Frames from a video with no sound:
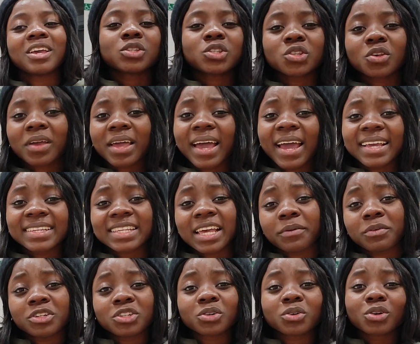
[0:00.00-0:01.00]
So guys, I
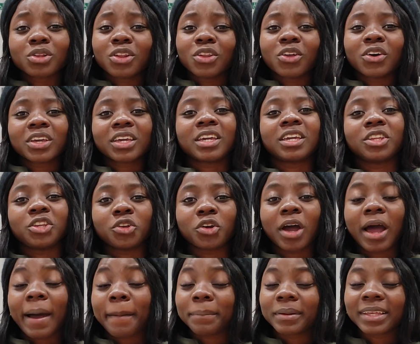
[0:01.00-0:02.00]
wish you good luck in your
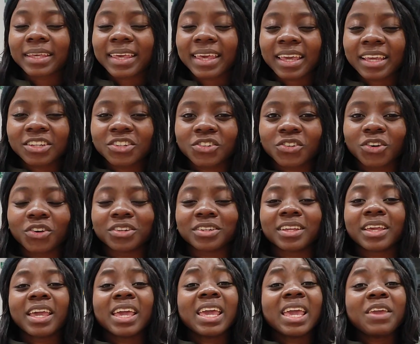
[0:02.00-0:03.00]
application.